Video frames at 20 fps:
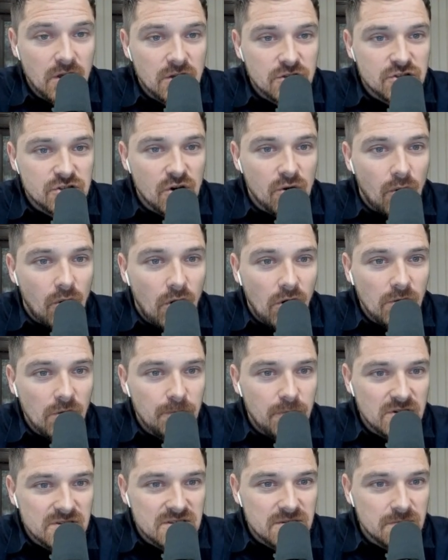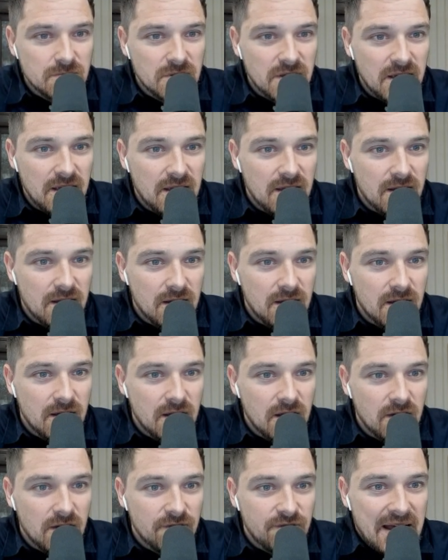So, all possibly
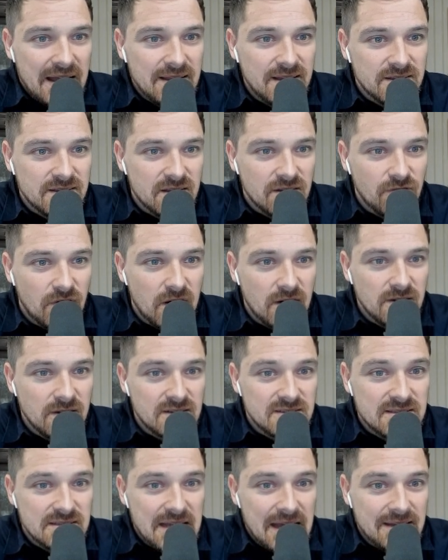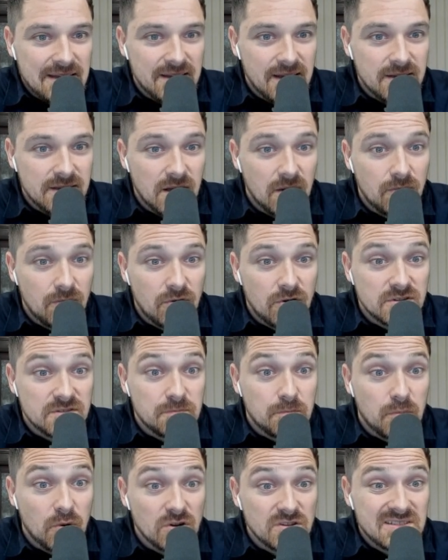valid and wireless landline numbers,
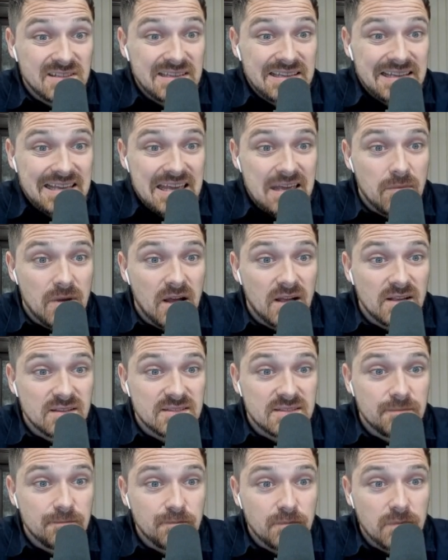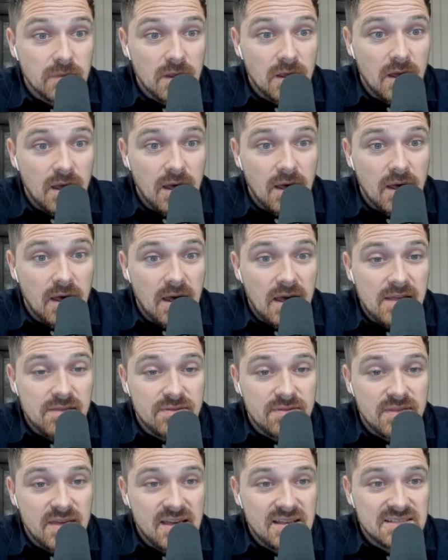personal emails, and
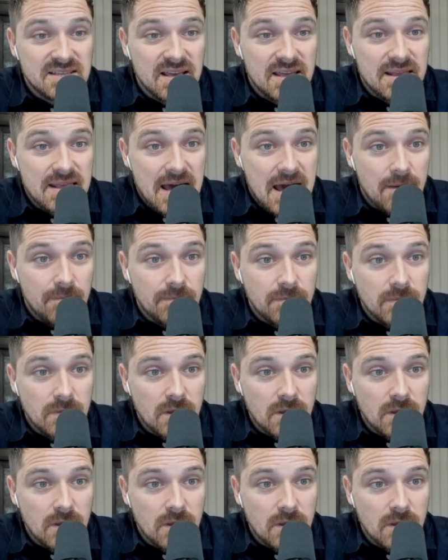things like that.